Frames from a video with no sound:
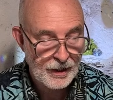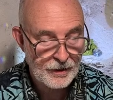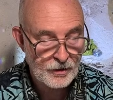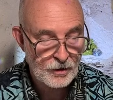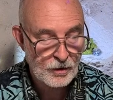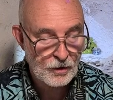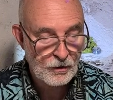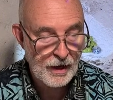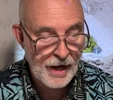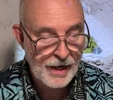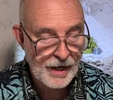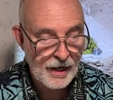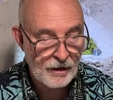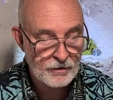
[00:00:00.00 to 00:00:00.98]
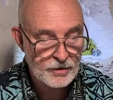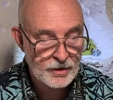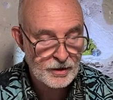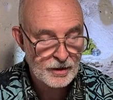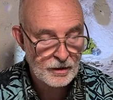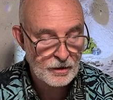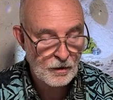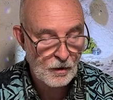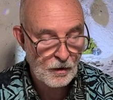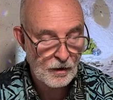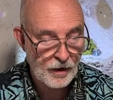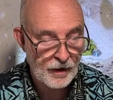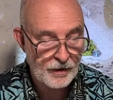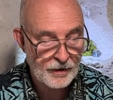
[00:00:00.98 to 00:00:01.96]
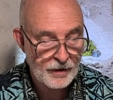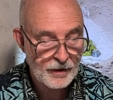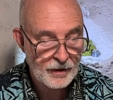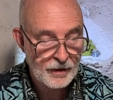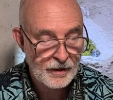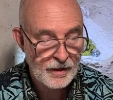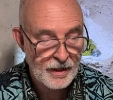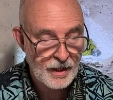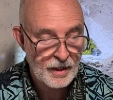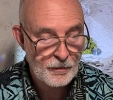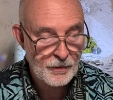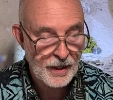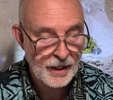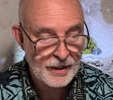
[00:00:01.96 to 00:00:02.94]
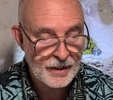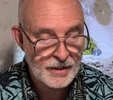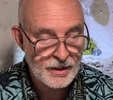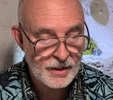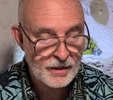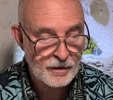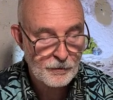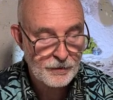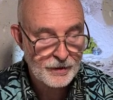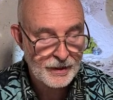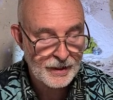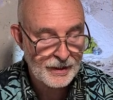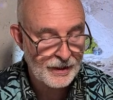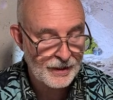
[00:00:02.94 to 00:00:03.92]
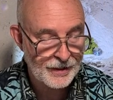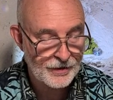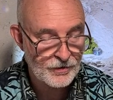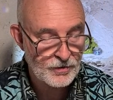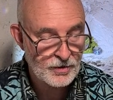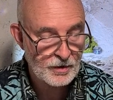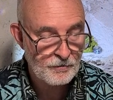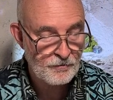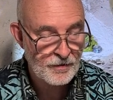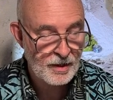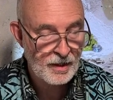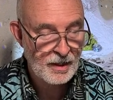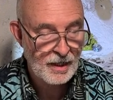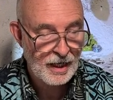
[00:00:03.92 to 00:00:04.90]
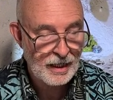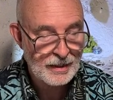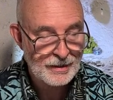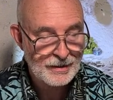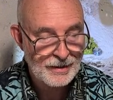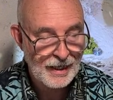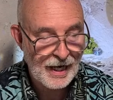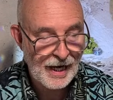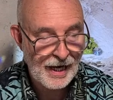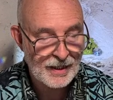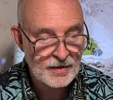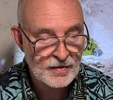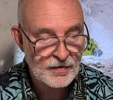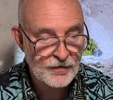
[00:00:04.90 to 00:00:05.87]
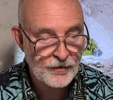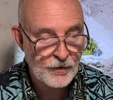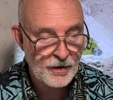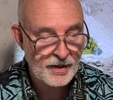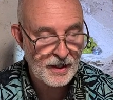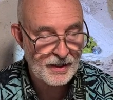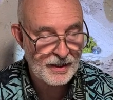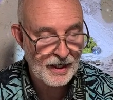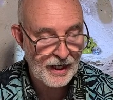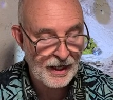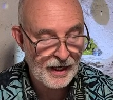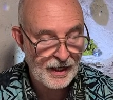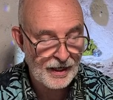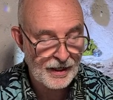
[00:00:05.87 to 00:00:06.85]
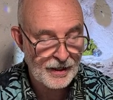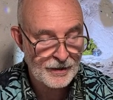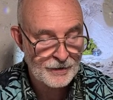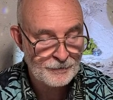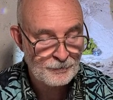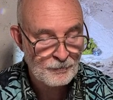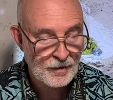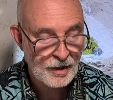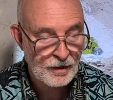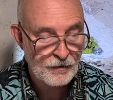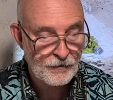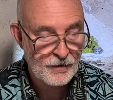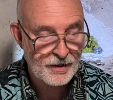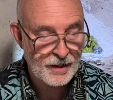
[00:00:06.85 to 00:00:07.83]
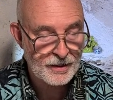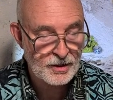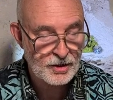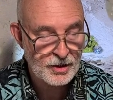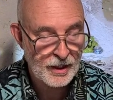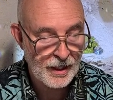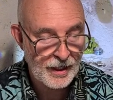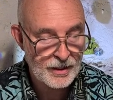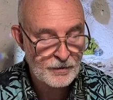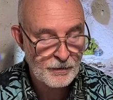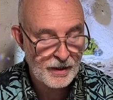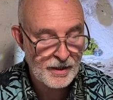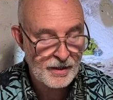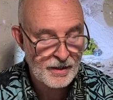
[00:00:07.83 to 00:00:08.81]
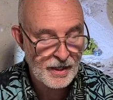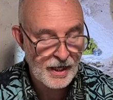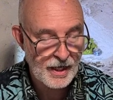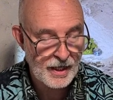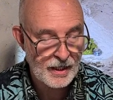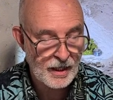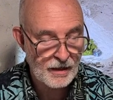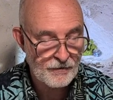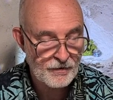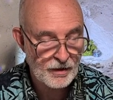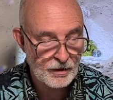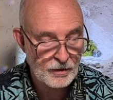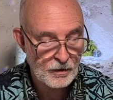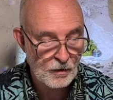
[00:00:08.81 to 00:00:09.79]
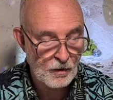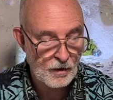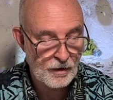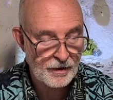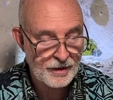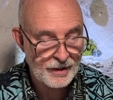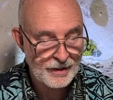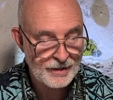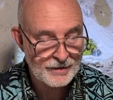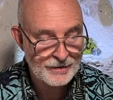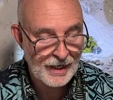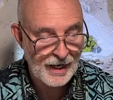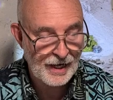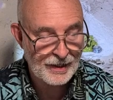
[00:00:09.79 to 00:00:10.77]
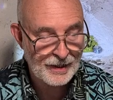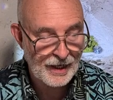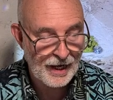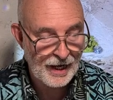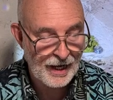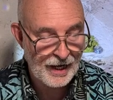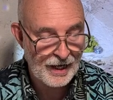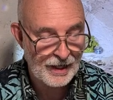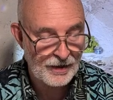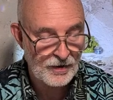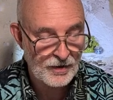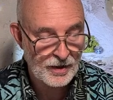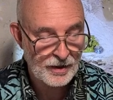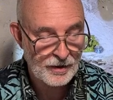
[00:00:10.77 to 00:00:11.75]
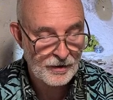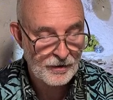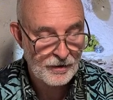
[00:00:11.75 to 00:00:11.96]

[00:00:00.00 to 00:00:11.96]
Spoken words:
and cry out to the Lord in penitent pleadings. Alas for the day, for the judgment day of the Lord is at hand,